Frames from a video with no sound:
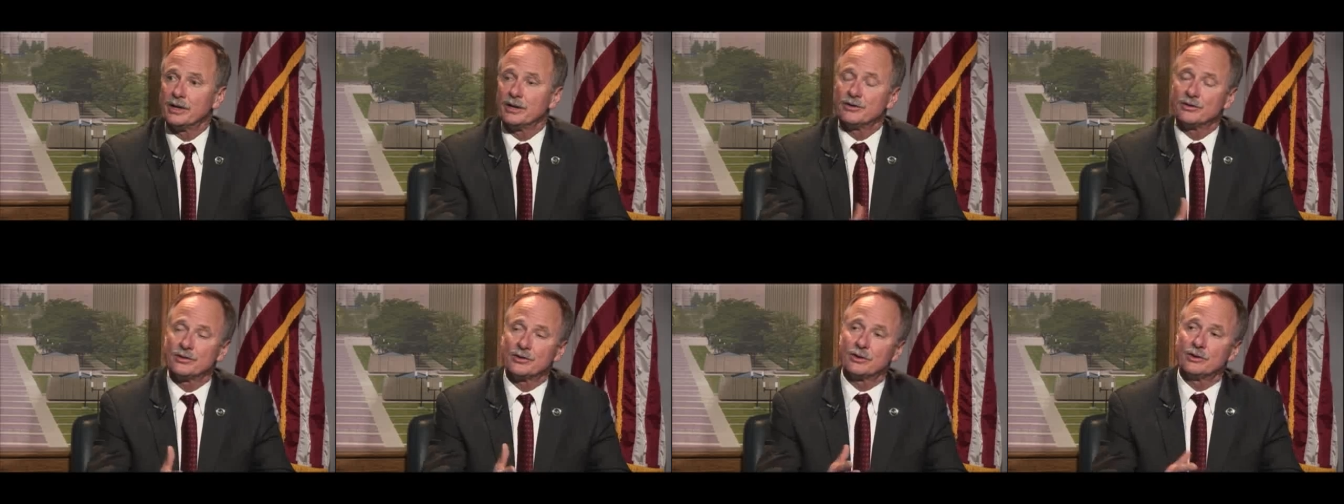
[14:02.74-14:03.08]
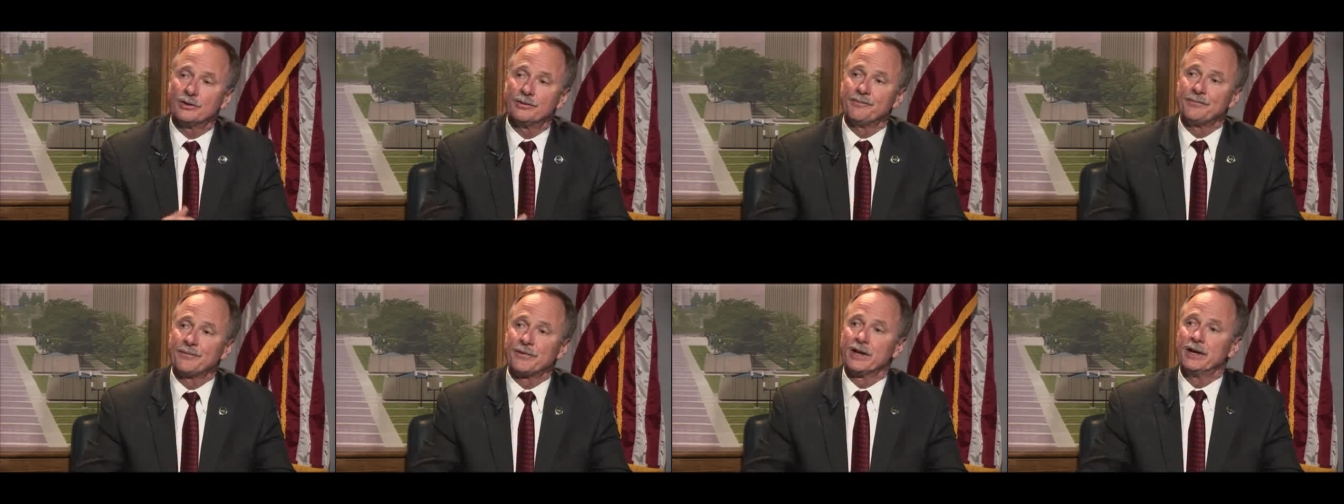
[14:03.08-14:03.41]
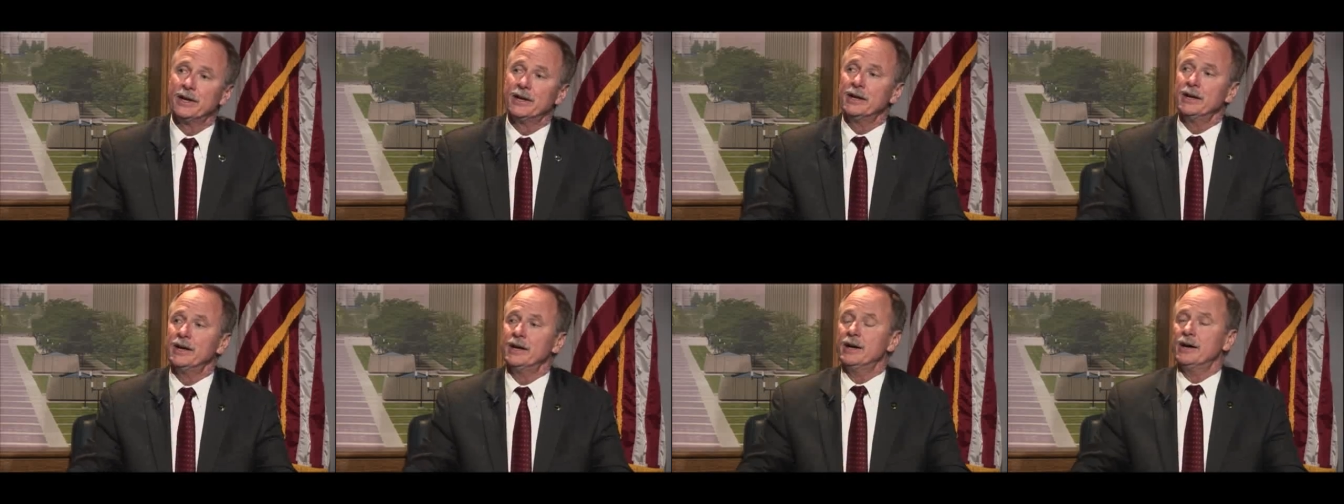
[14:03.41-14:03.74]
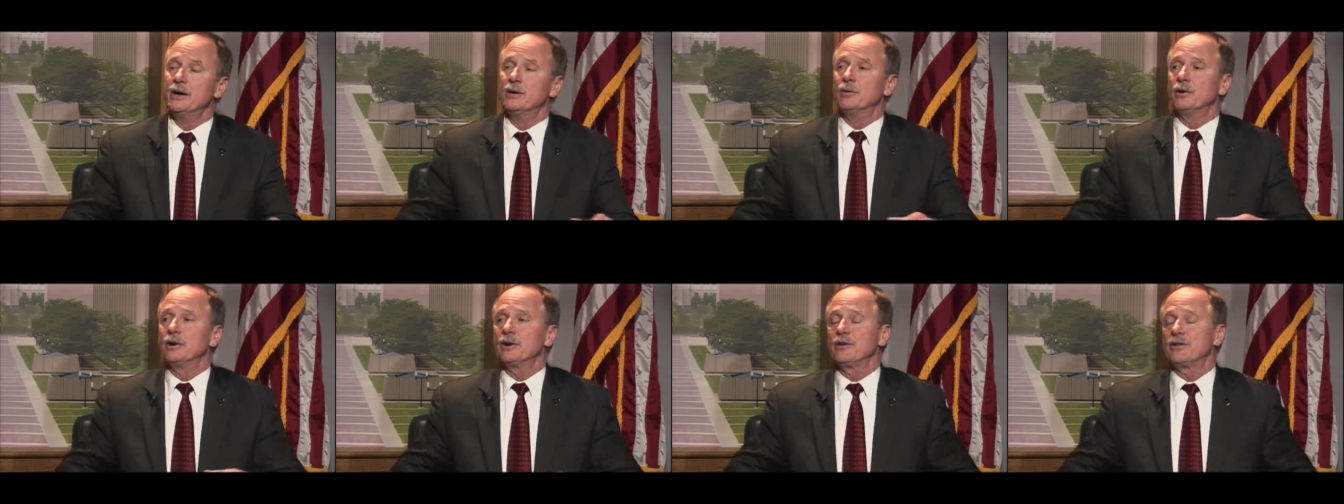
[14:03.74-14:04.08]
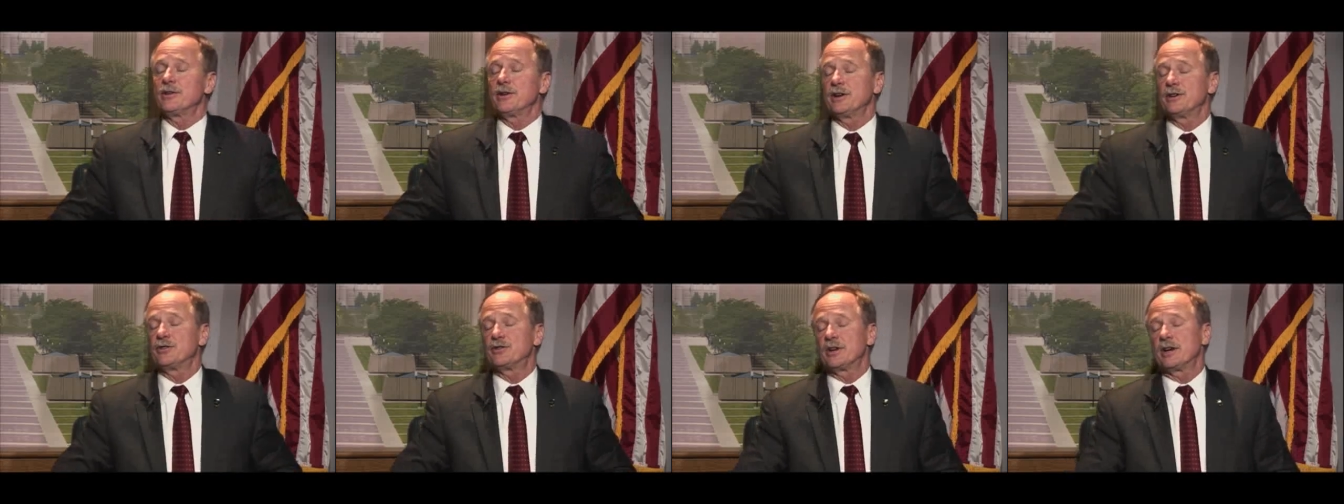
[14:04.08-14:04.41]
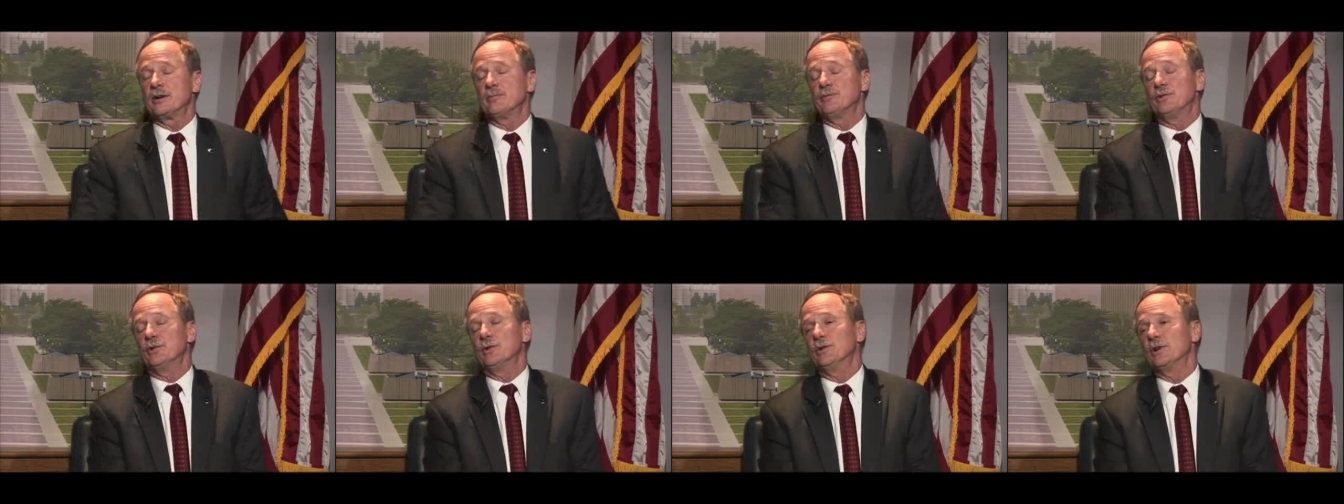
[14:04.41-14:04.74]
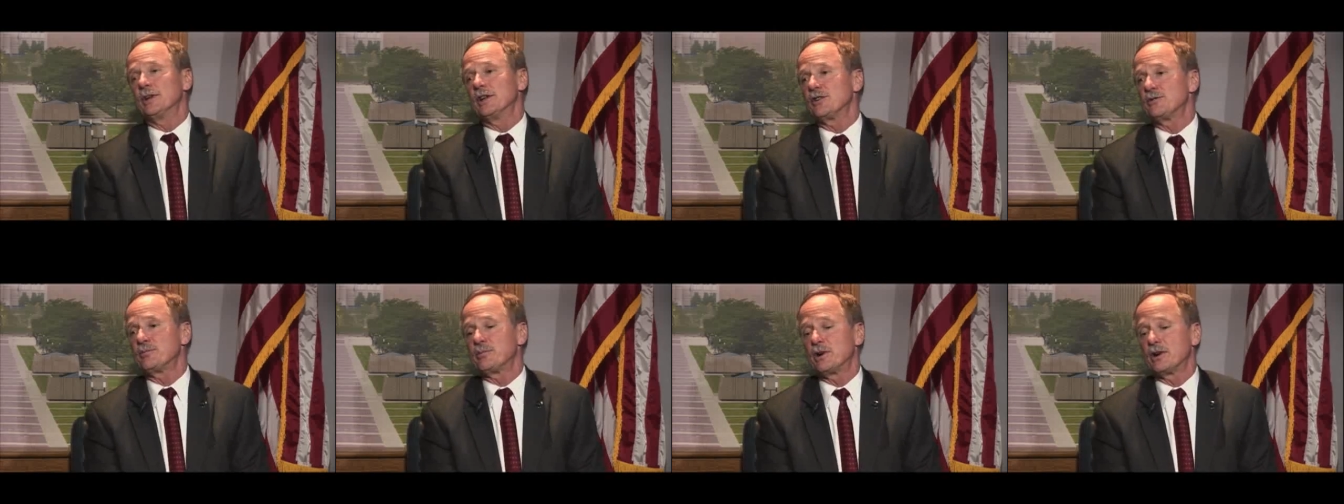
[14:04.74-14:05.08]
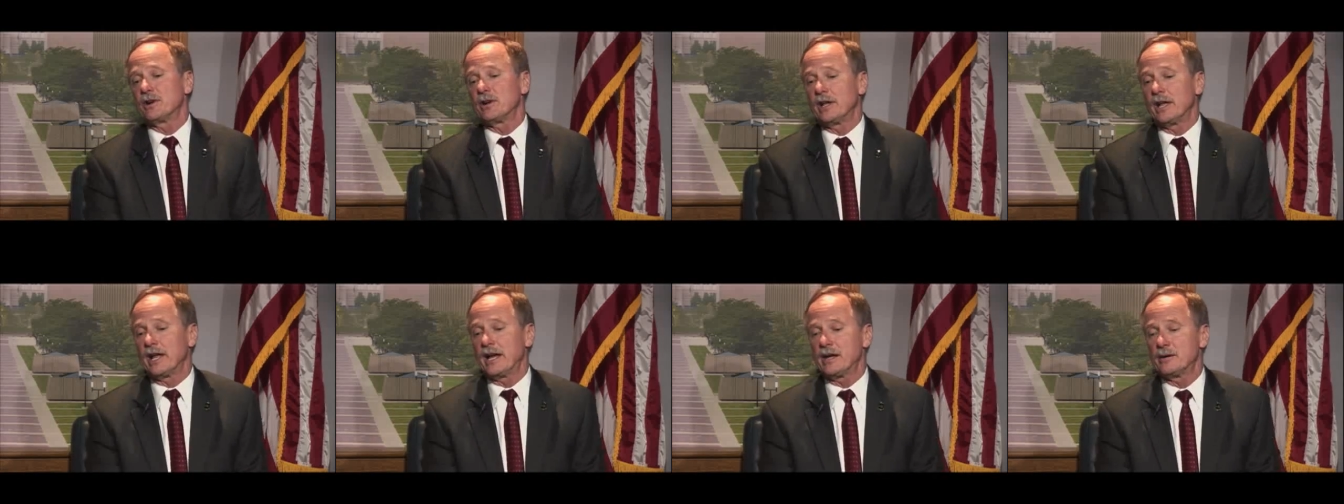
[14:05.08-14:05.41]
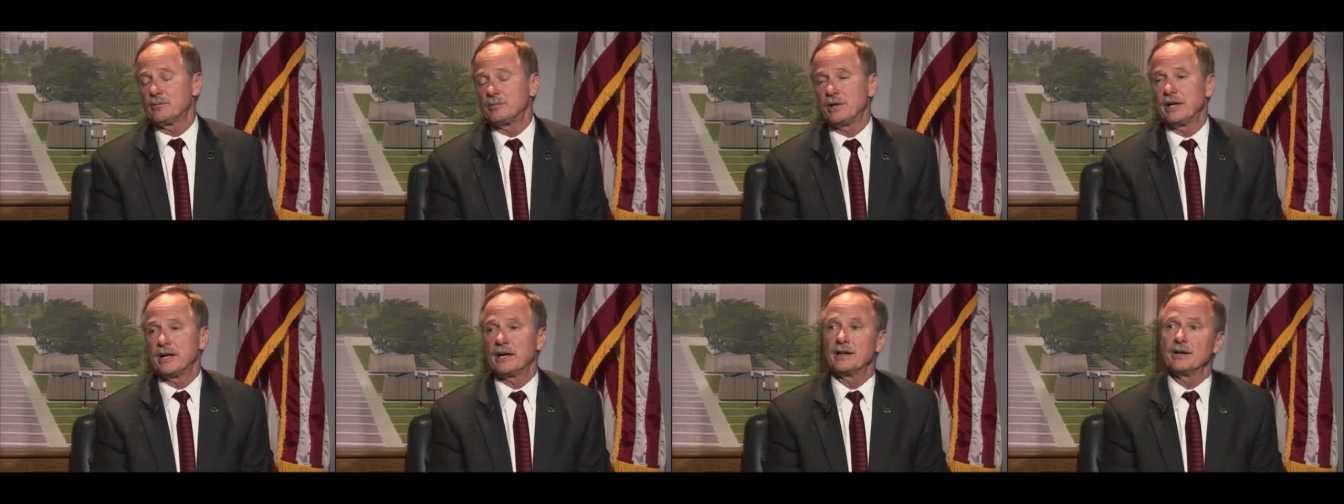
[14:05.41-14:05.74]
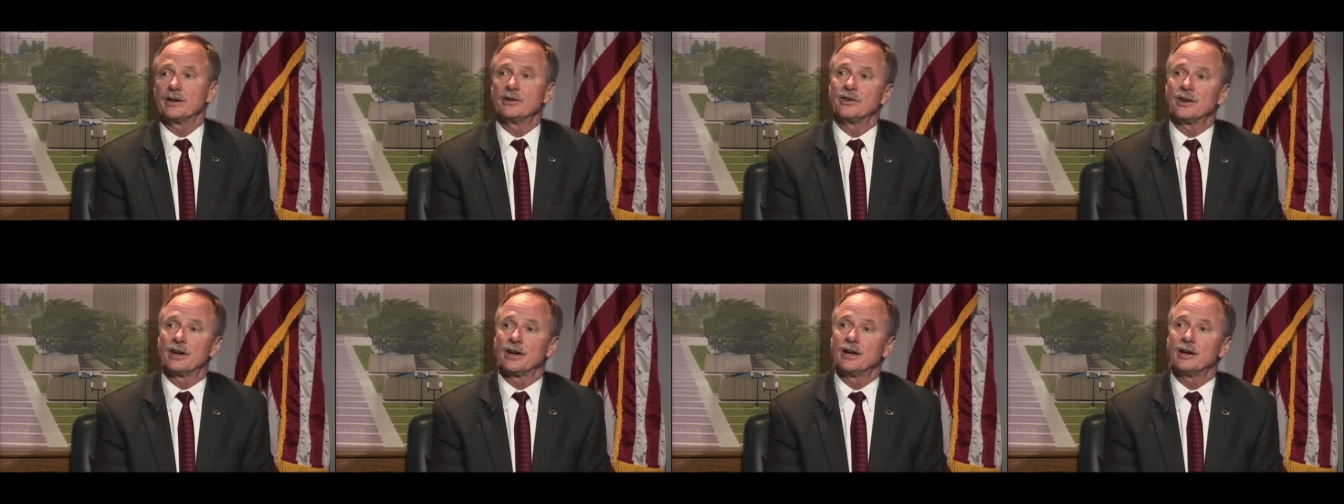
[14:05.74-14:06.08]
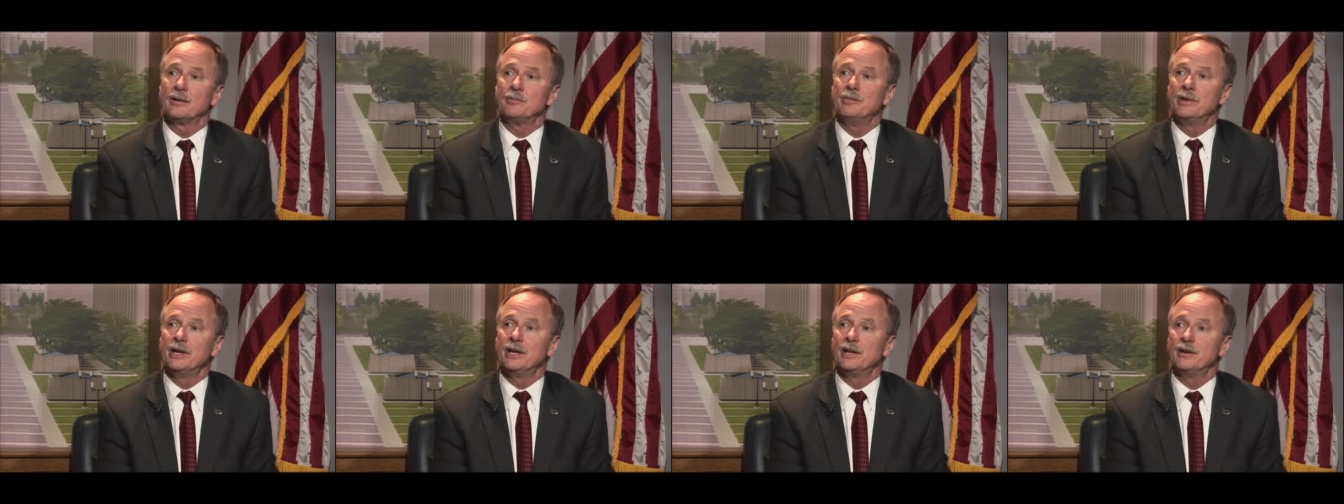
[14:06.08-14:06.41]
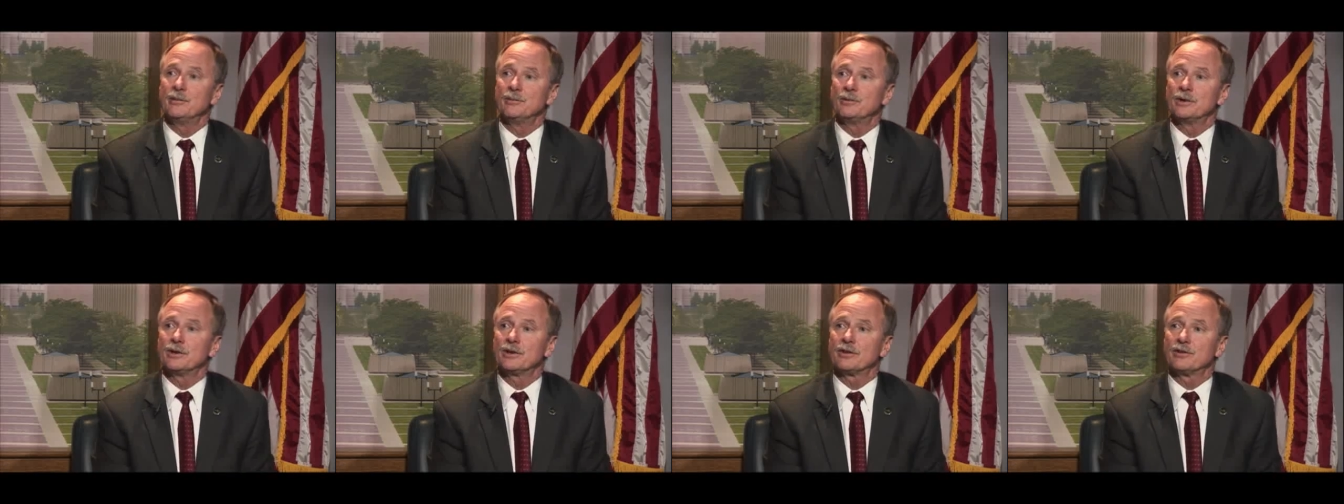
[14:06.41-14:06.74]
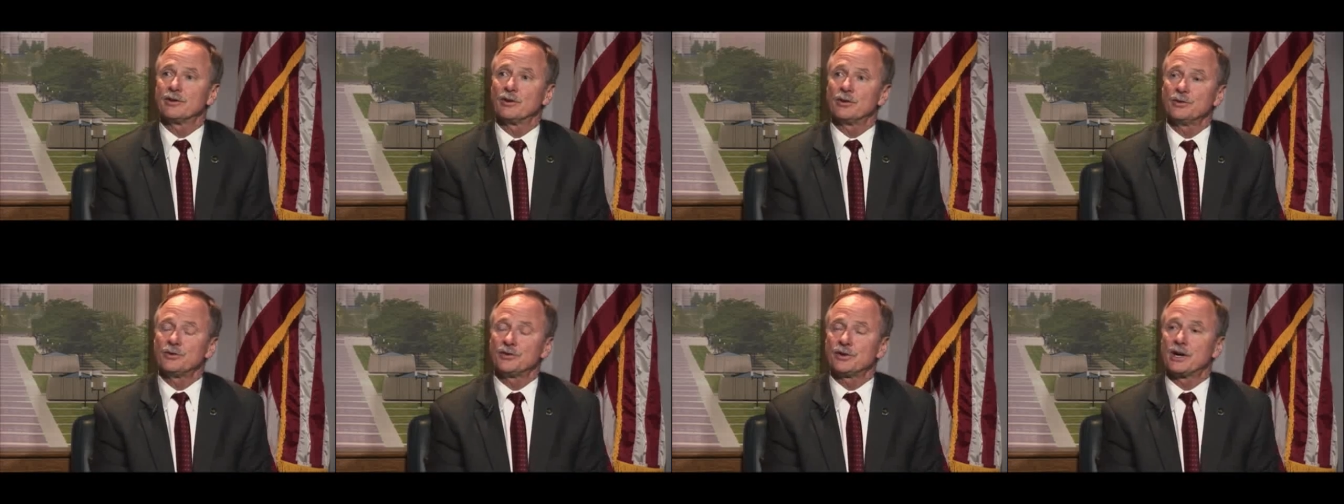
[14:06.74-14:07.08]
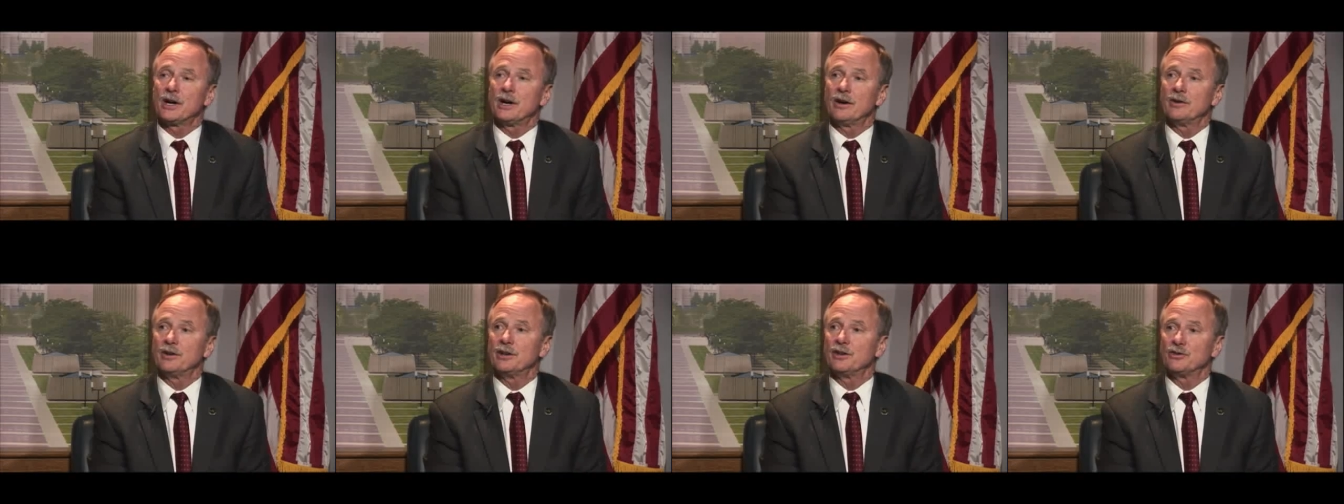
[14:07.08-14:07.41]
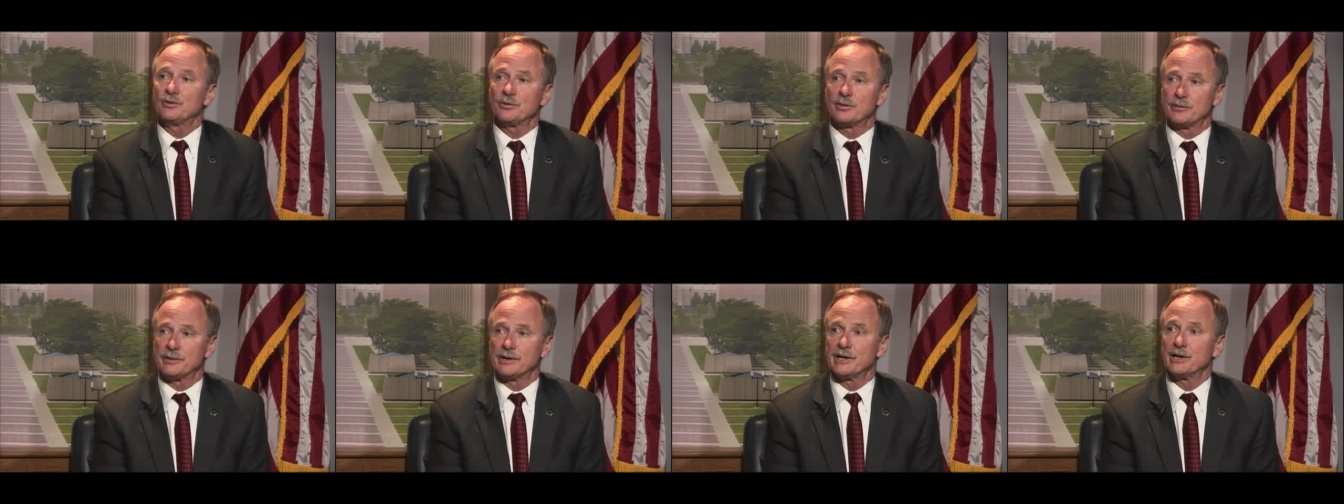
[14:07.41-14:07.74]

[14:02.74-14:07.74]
So one of the things I'm doing as part of the land plan is I am meeting with those counties where we